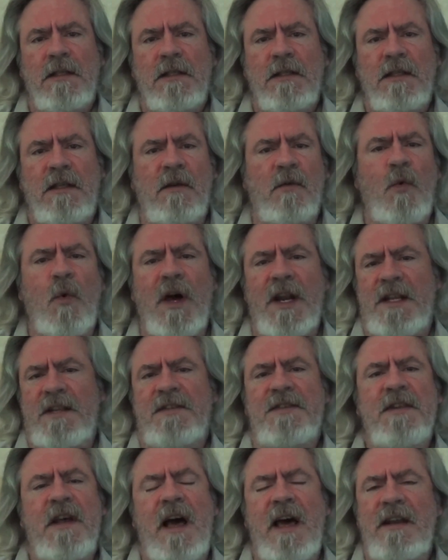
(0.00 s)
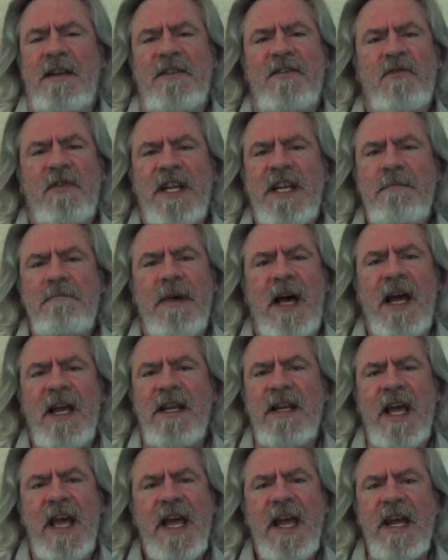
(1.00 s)
Oh, what is not a dream by
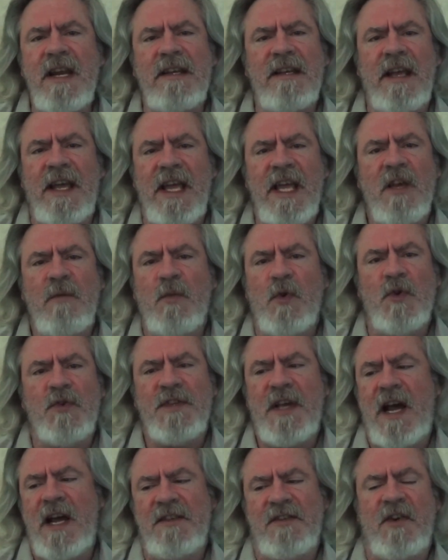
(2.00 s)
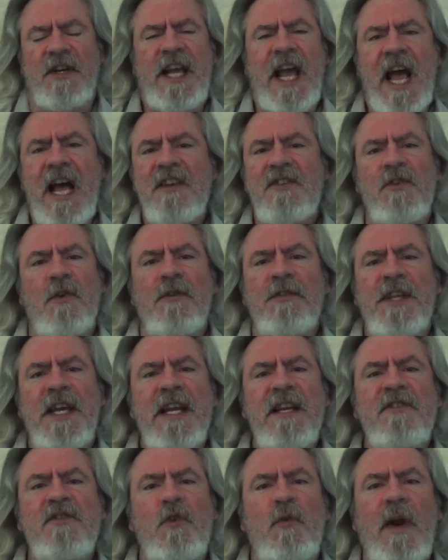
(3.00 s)
day to him whose eyes are cast on
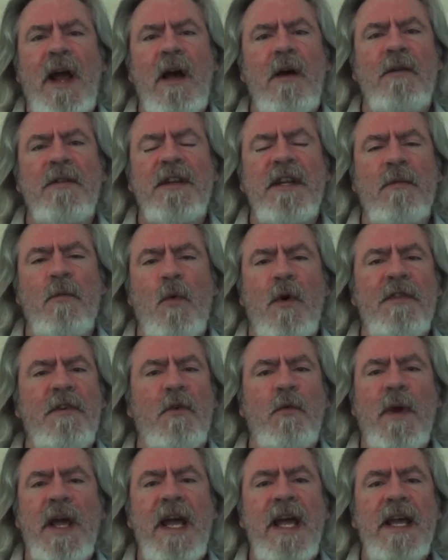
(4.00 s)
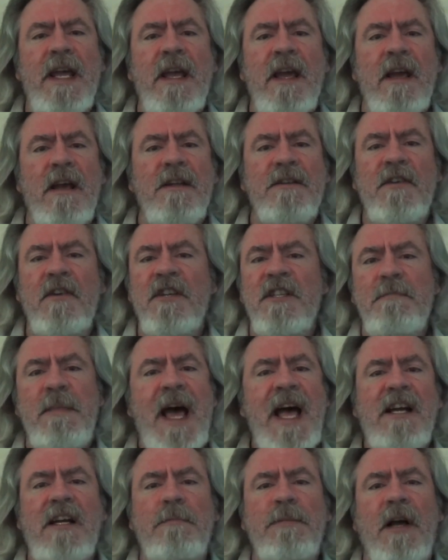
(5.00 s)
things around him with a ray turned
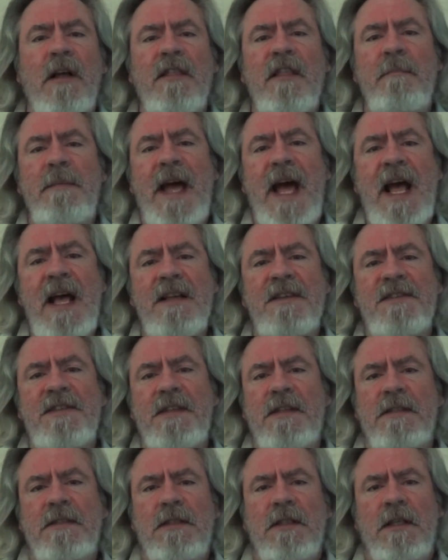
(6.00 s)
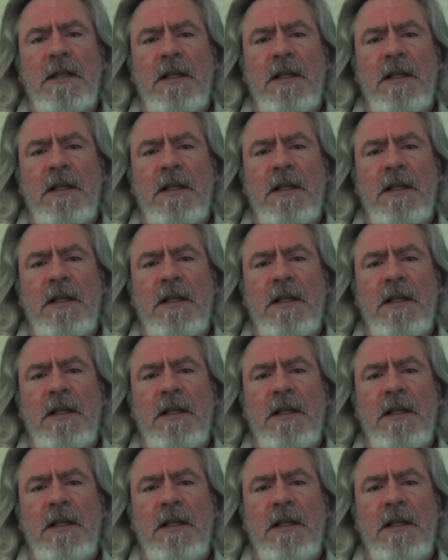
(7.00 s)
back upon the past?